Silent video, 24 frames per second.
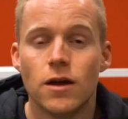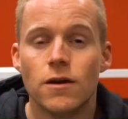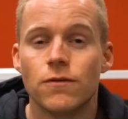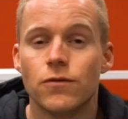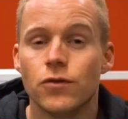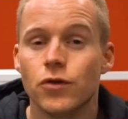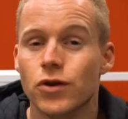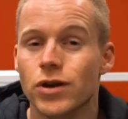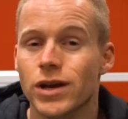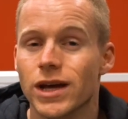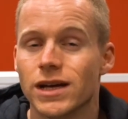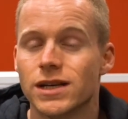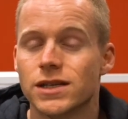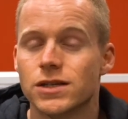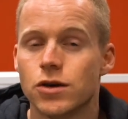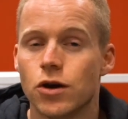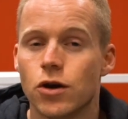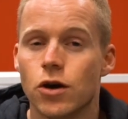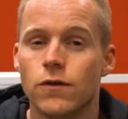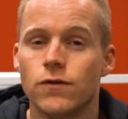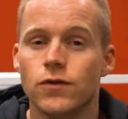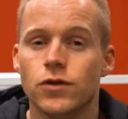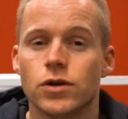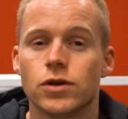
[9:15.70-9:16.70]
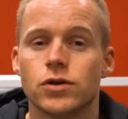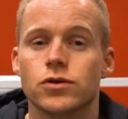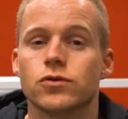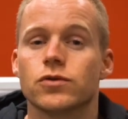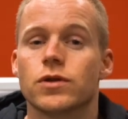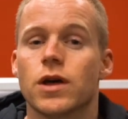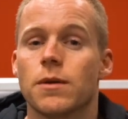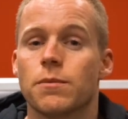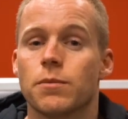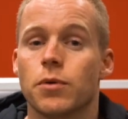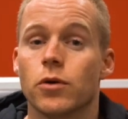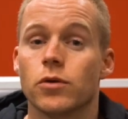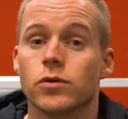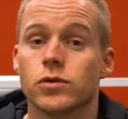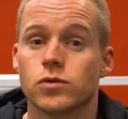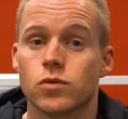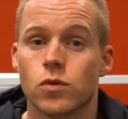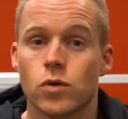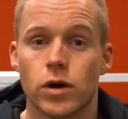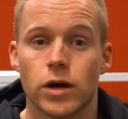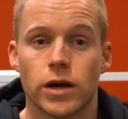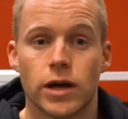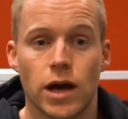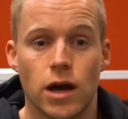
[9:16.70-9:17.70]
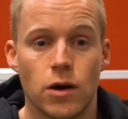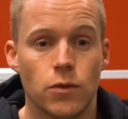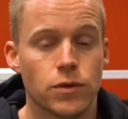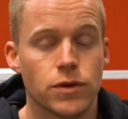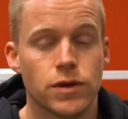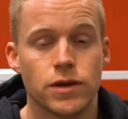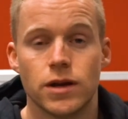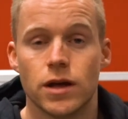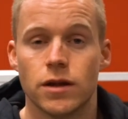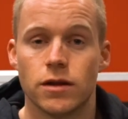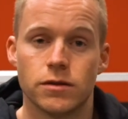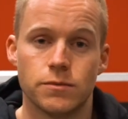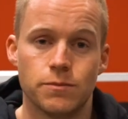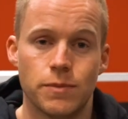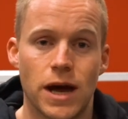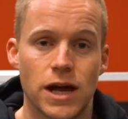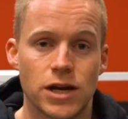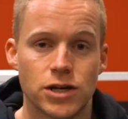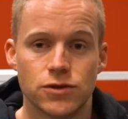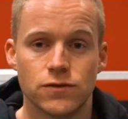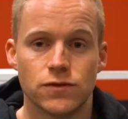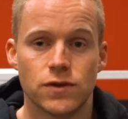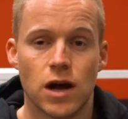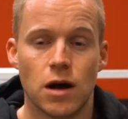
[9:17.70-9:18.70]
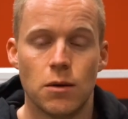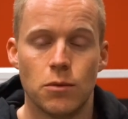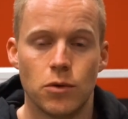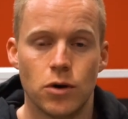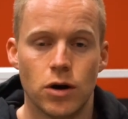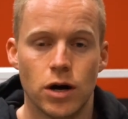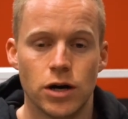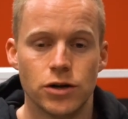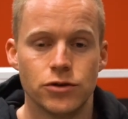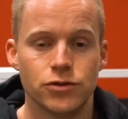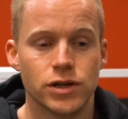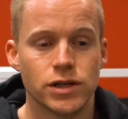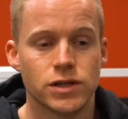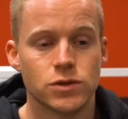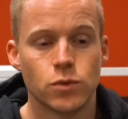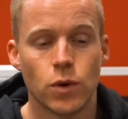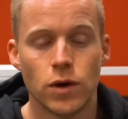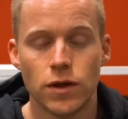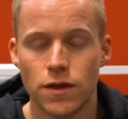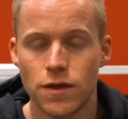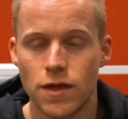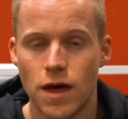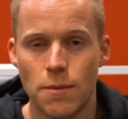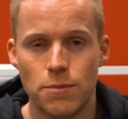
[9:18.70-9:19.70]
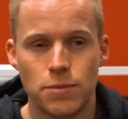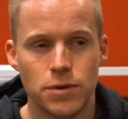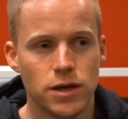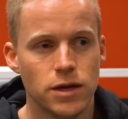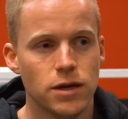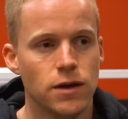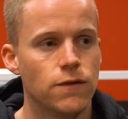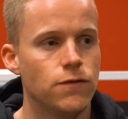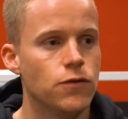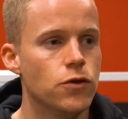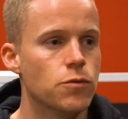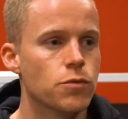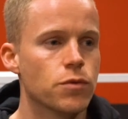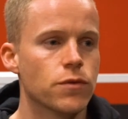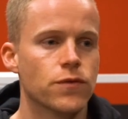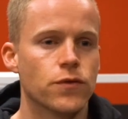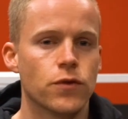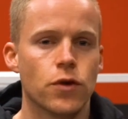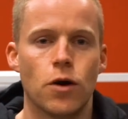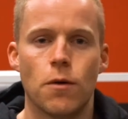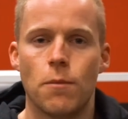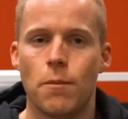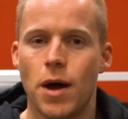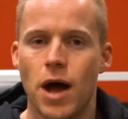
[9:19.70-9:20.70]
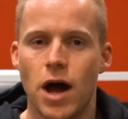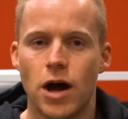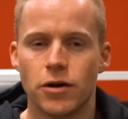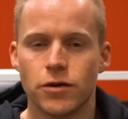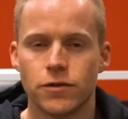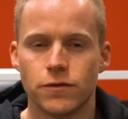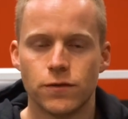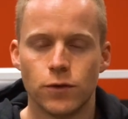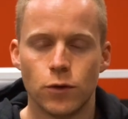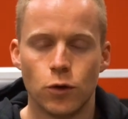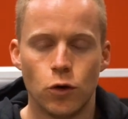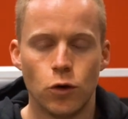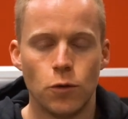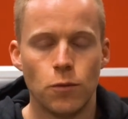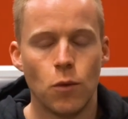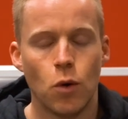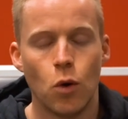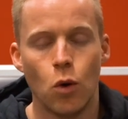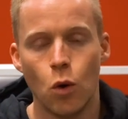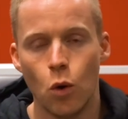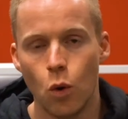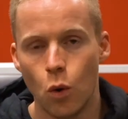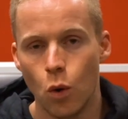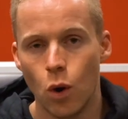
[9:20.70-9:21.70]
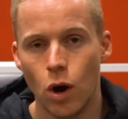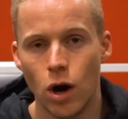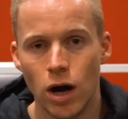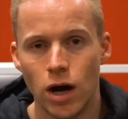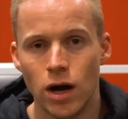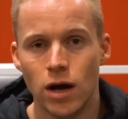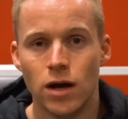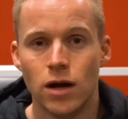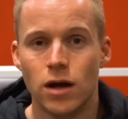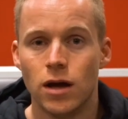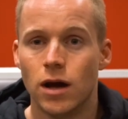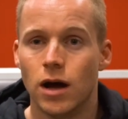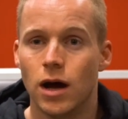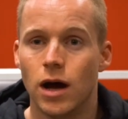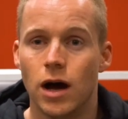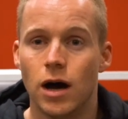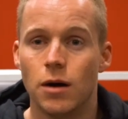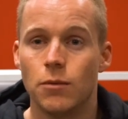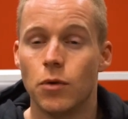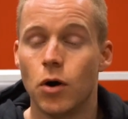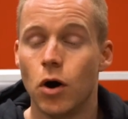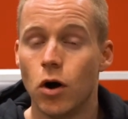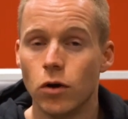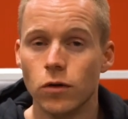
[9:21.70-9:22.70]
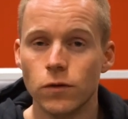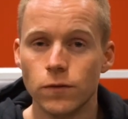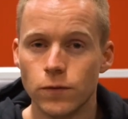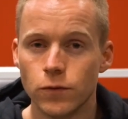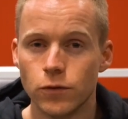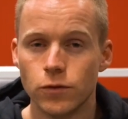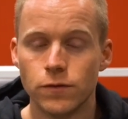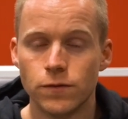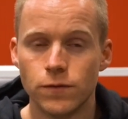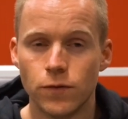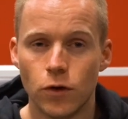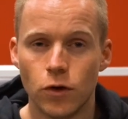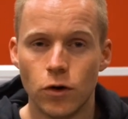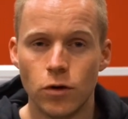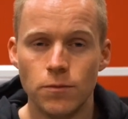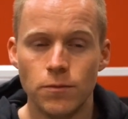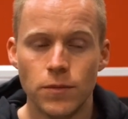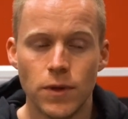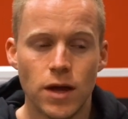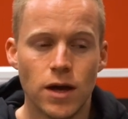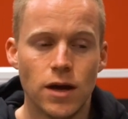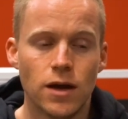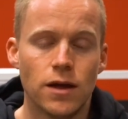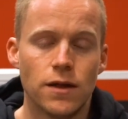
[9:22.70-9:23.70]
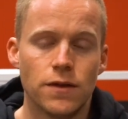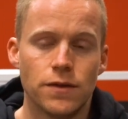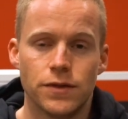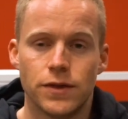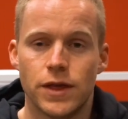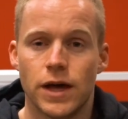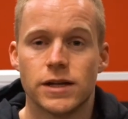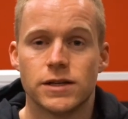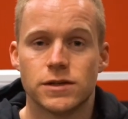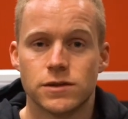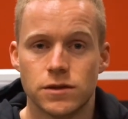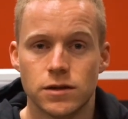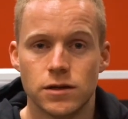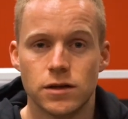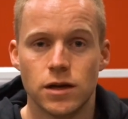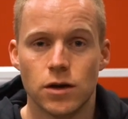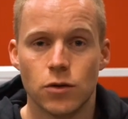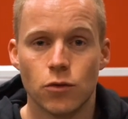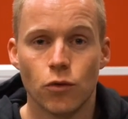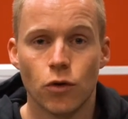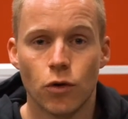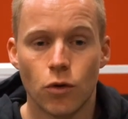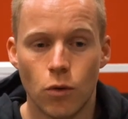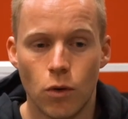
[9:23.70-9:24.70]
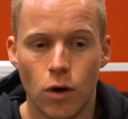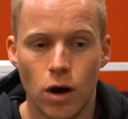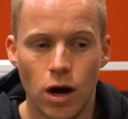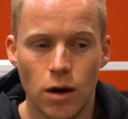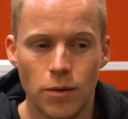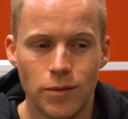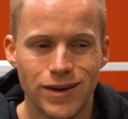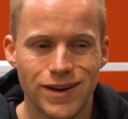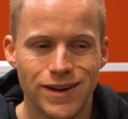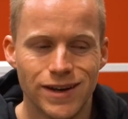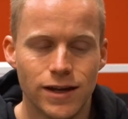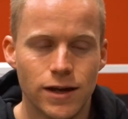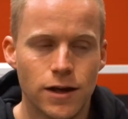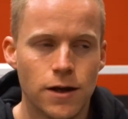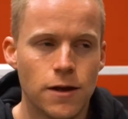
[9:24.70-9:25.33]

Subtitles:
For your next serve, you can do that post-workout with another batch of carbohydrates, whether that be if you prefer powdered form or whole food form. That's the requirement.